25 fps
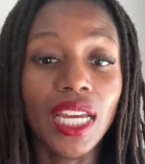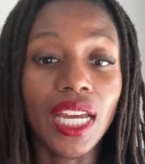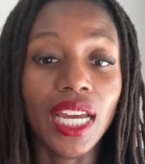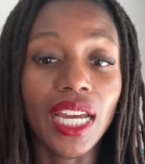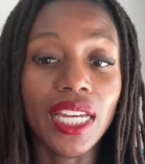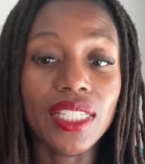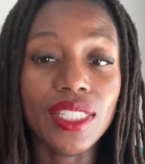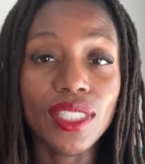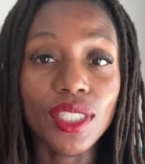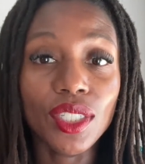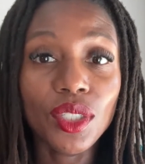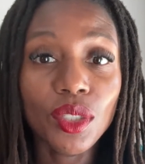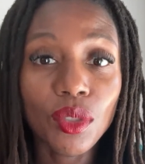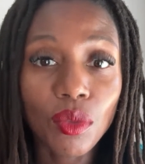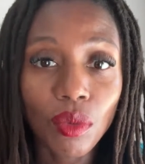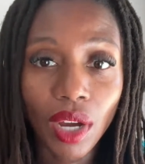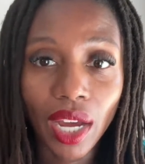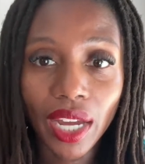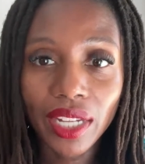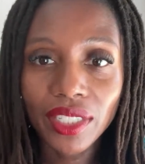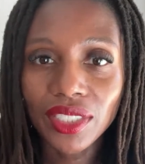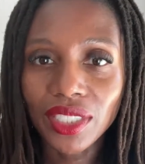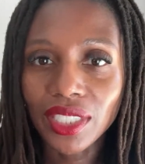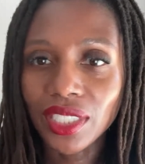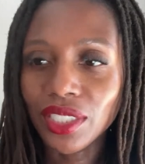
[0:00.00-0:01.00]
I see you
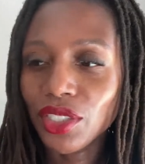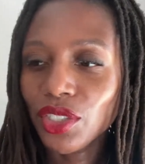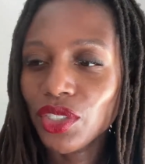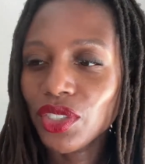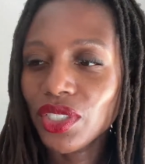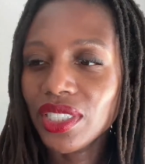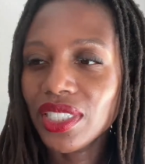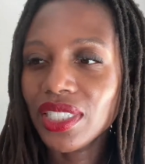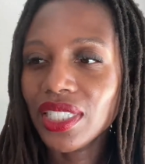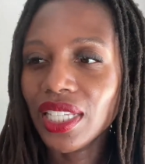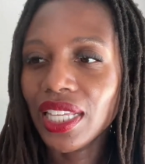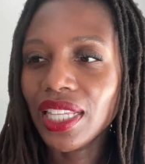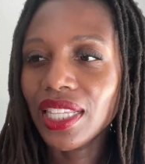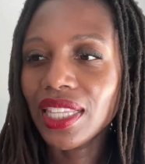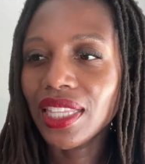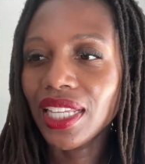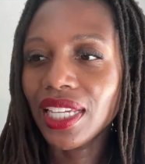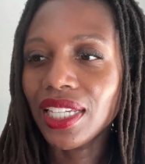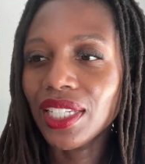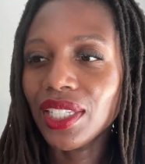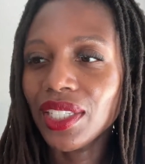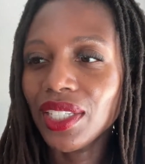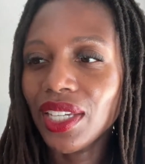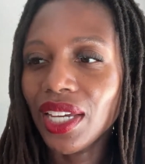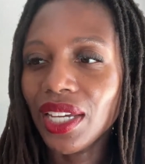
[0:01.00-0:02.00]
watching. You should say
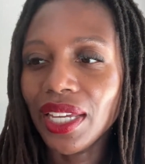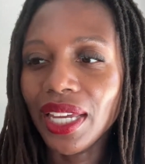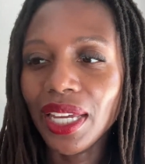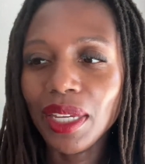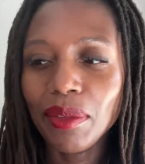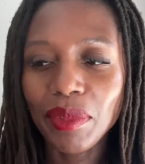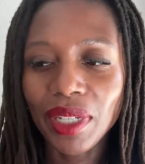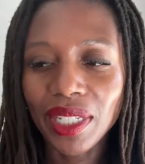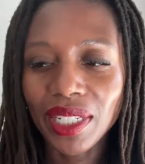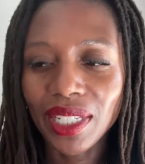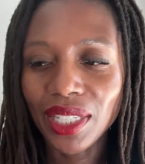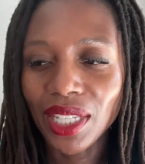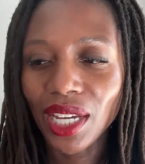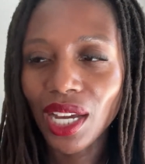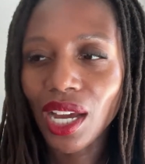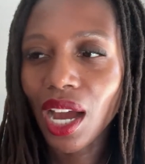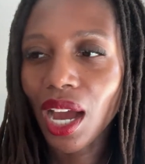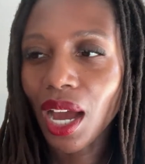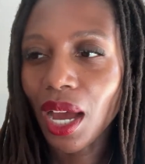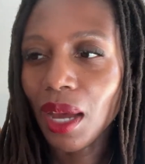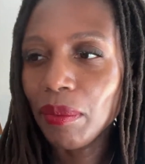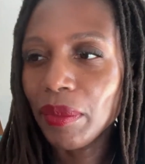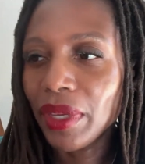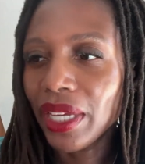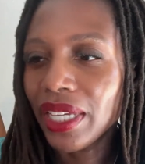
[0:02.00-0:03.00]
amen in the
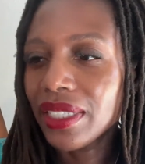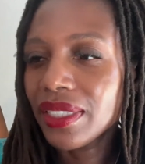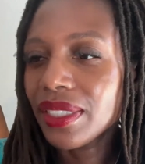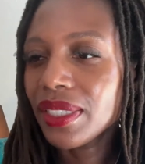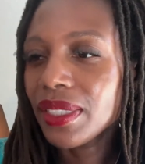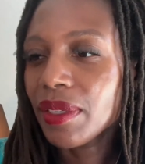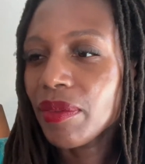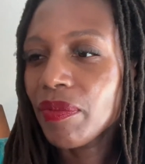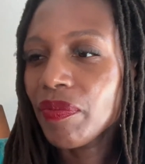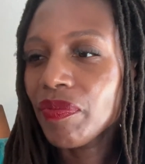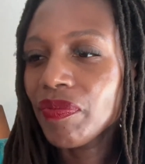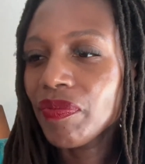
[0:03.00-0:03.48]
comments.